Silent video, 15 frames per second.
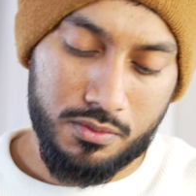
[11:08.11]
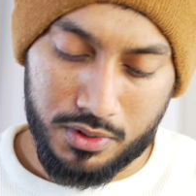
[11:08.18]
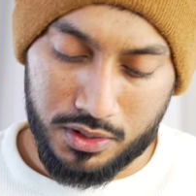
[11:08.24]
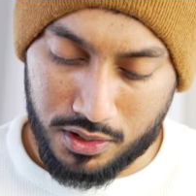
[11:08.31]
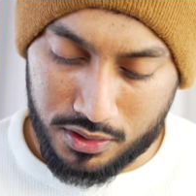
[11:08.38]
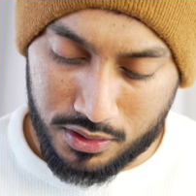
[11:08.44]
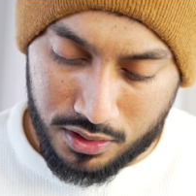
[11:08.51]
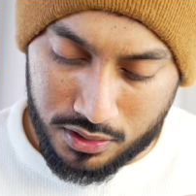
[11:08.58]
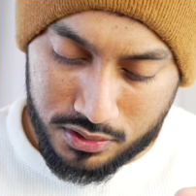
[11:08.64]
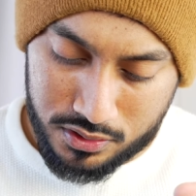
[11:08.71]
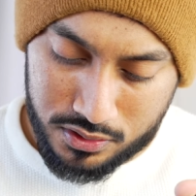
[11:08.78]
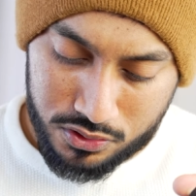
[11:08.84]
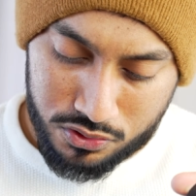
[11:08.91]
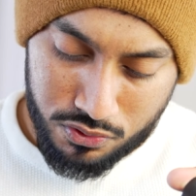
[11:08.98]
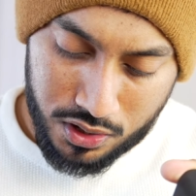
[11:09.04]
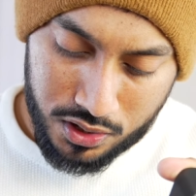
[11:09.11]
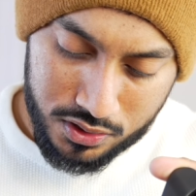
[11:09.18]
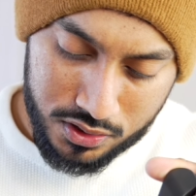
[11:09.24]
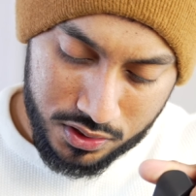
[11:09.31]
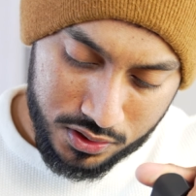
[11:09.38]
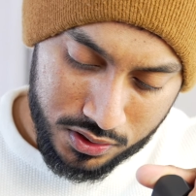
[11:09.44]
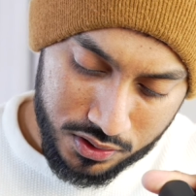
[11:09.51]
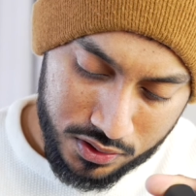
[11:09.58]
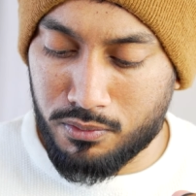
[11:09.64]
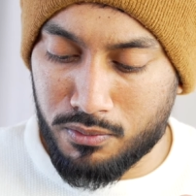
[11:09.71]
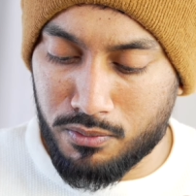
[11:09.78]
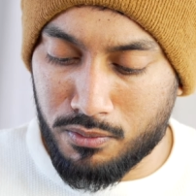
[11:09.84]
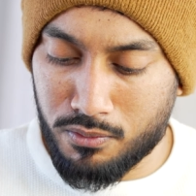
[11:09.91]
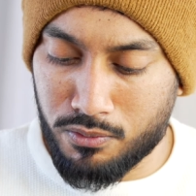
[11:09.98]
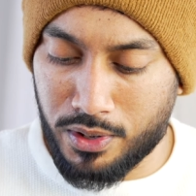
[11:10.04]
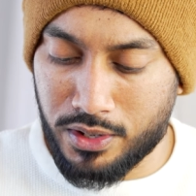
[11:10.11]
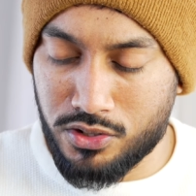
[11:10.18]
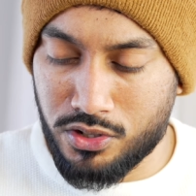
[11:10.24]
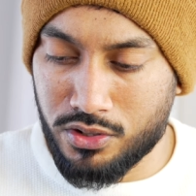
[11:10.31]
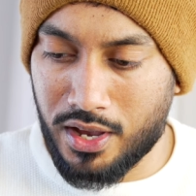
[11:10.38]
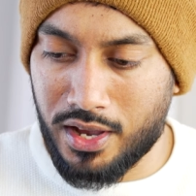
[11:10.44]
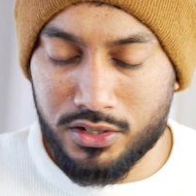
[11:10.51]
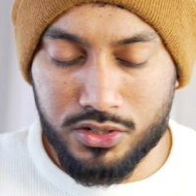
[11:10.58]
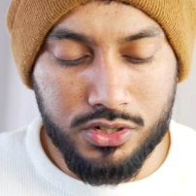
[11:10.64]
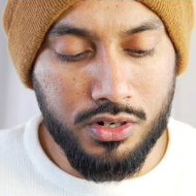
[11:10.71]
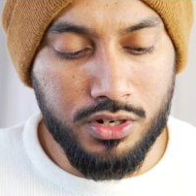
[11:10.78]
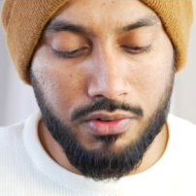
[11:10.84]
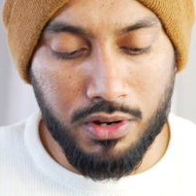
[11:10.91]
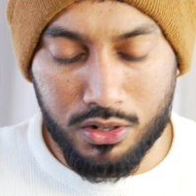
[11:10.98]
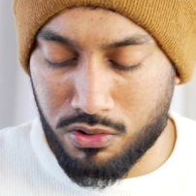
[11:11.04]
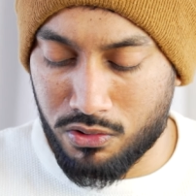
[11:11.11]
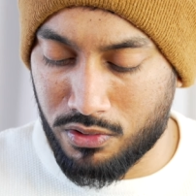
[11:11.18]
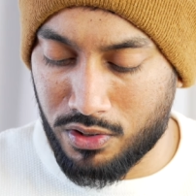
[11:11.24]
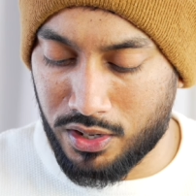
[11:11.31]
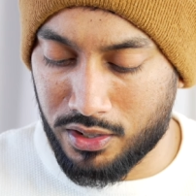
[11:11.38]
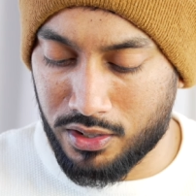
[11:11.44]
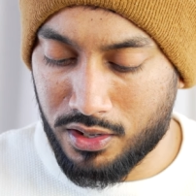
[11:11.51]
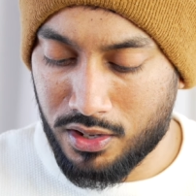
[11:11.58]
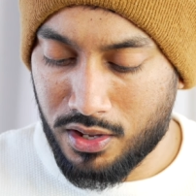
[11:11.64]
we get this straight. When you actually recording